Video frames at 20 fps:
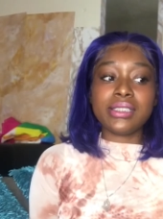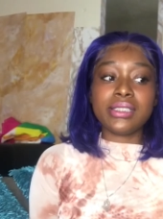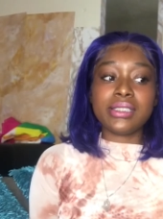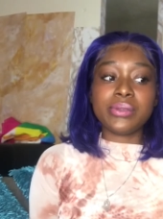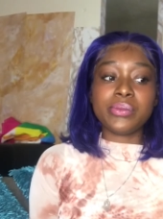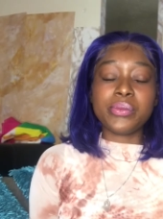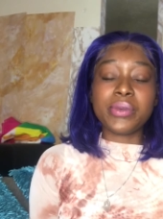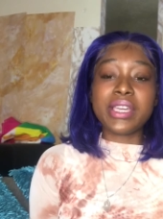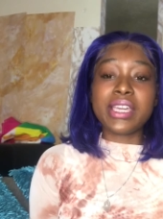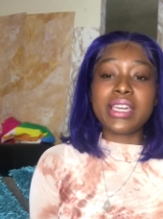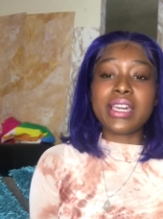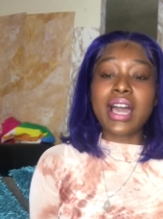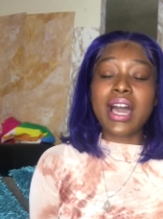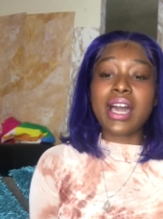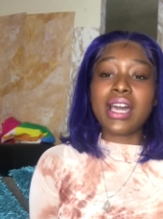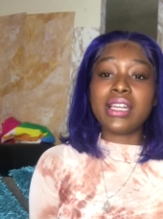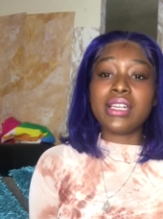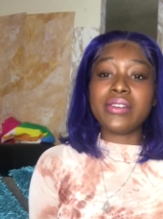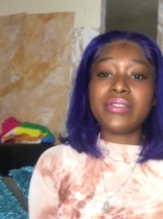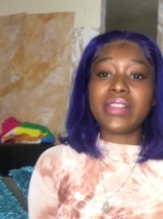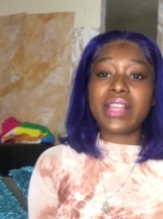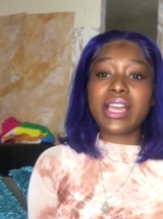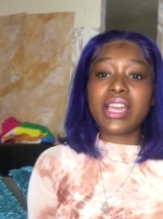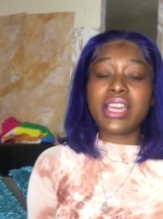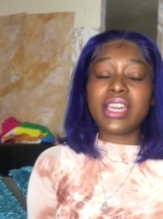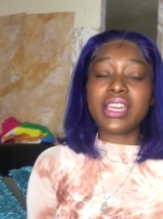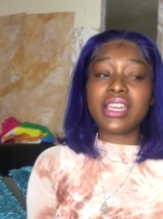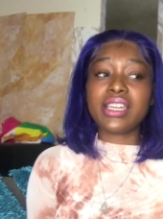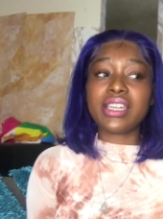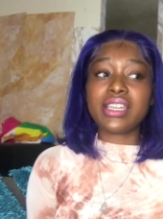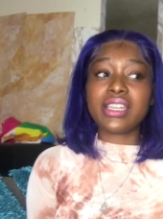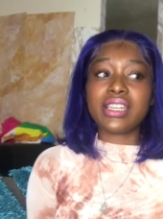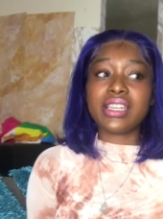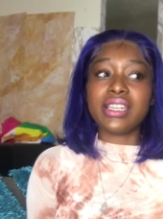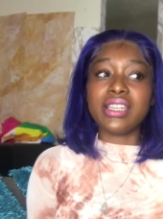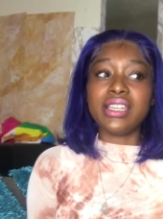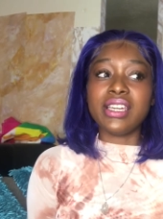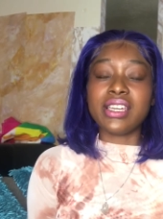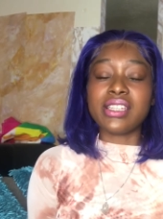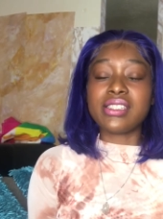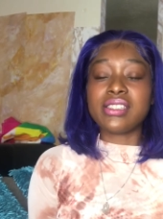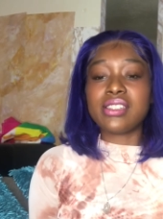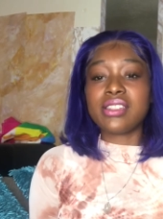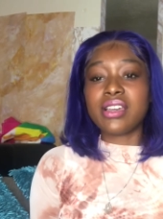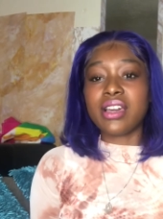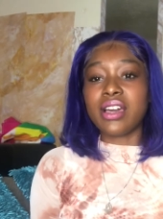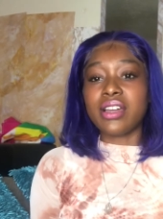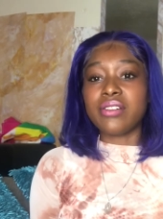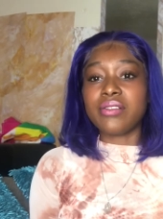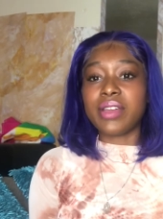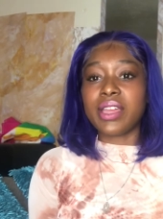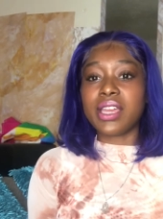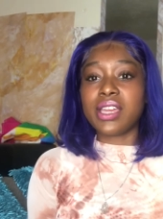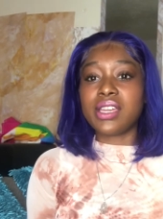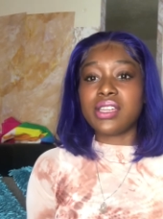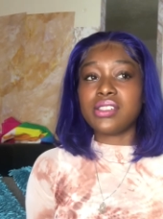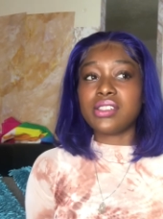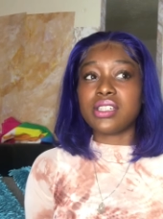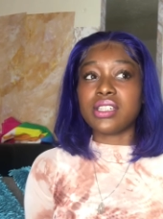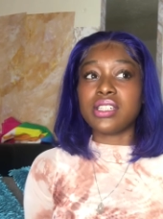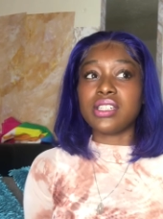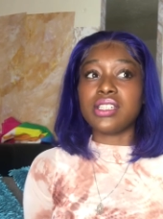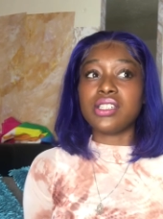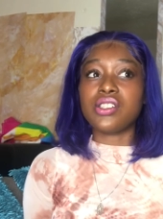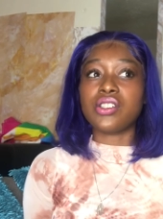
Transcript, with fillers: we kind of like get to the gun range and he's